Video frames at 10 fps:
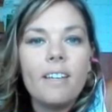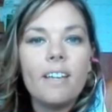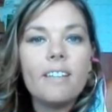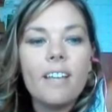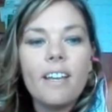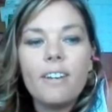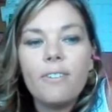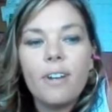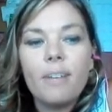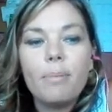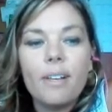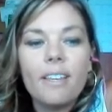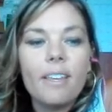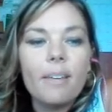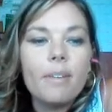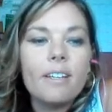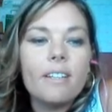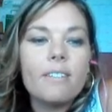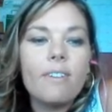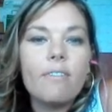excited when I play them, and
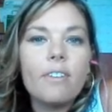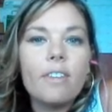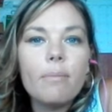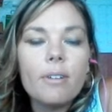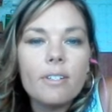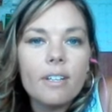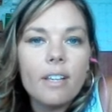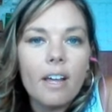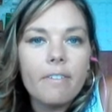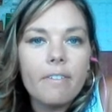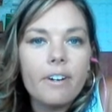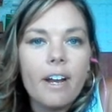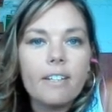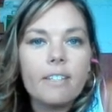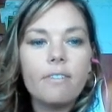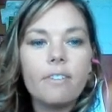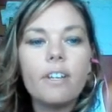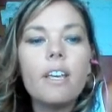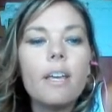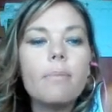it's fun for them. There's a lot of interactive
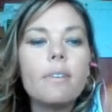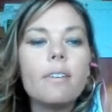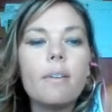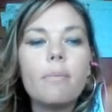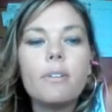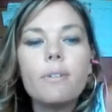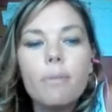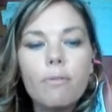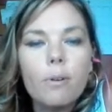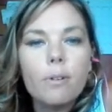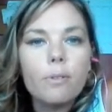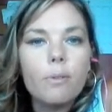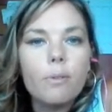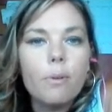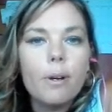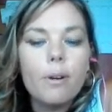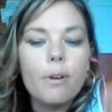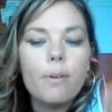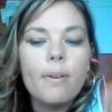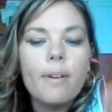learning games, as I mentioned before, School
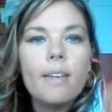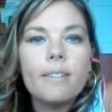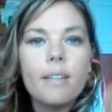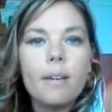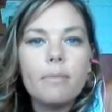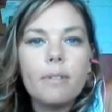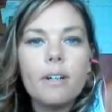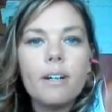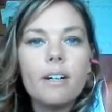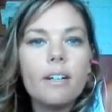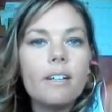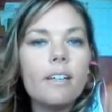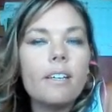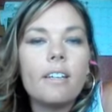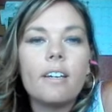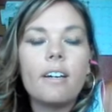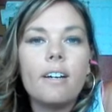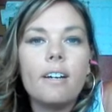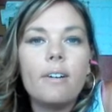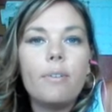Bow, Some Dog.
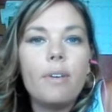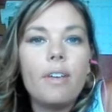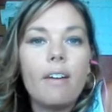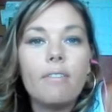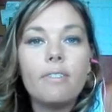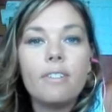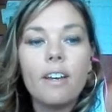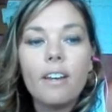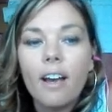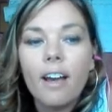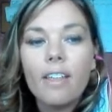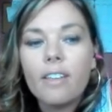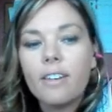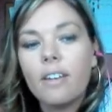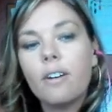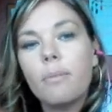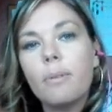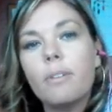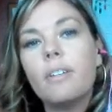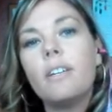We have Study Island at our
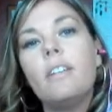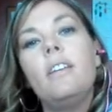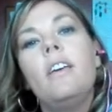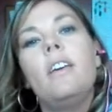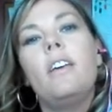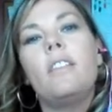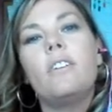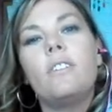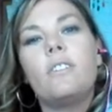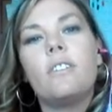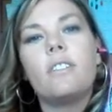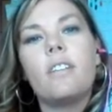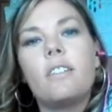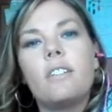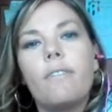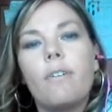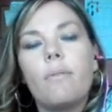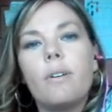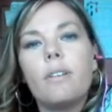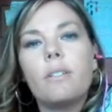building. There's just lots of different
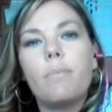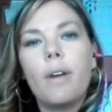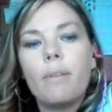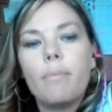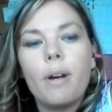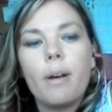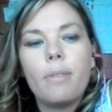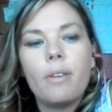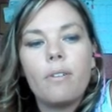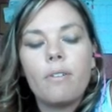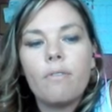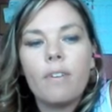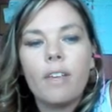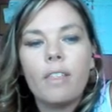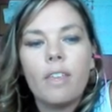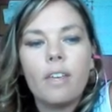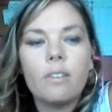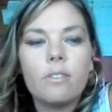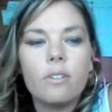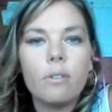ones. Brain Pop, that you can find
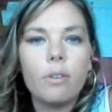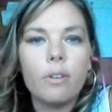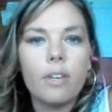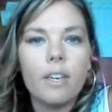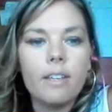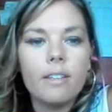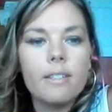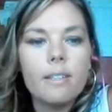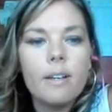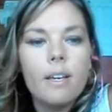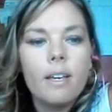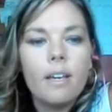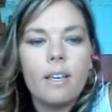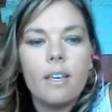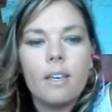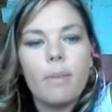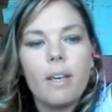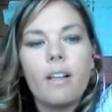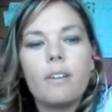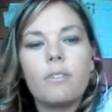things to do with your kids. Again, my
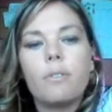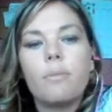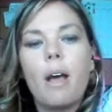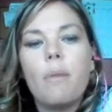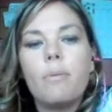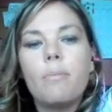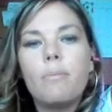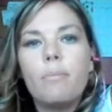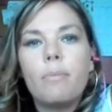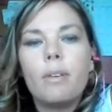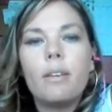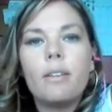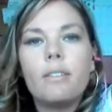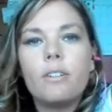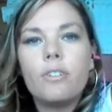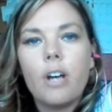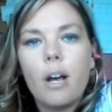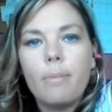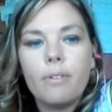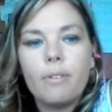classroom album, it's a
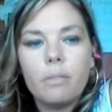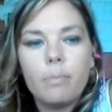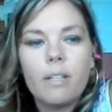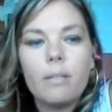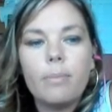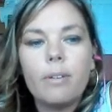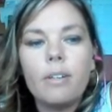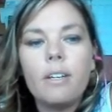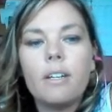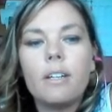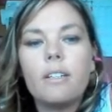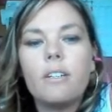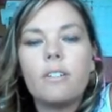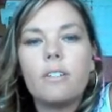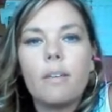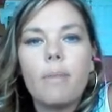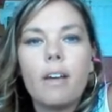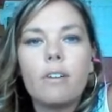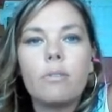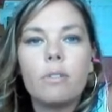job and a responsibility, and it teaches them
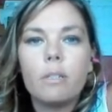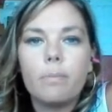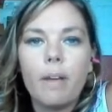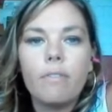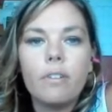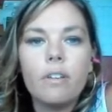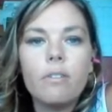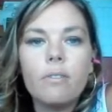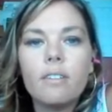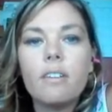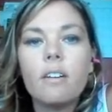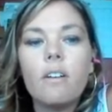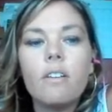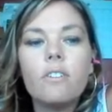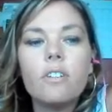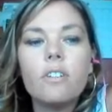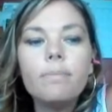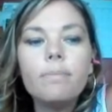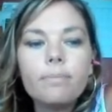how to respectfully use the technology.